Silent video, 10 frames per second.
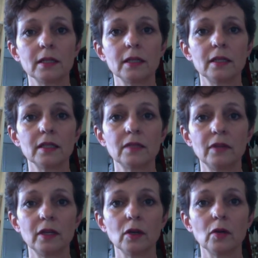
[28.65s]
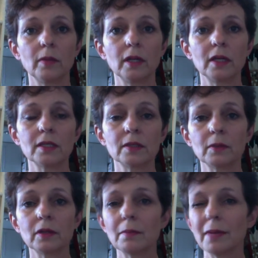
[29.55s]
in this video because
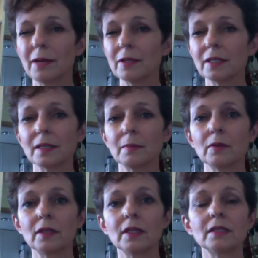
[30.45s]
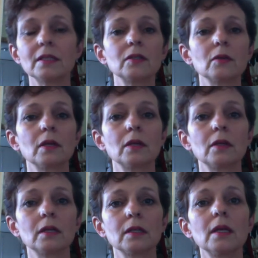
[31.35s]
one of the main reasons I'm doing this is so that you
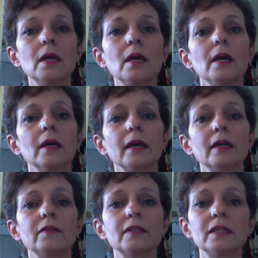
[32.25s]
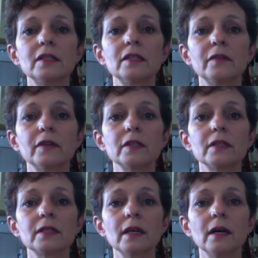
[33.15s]
can kind of see the difference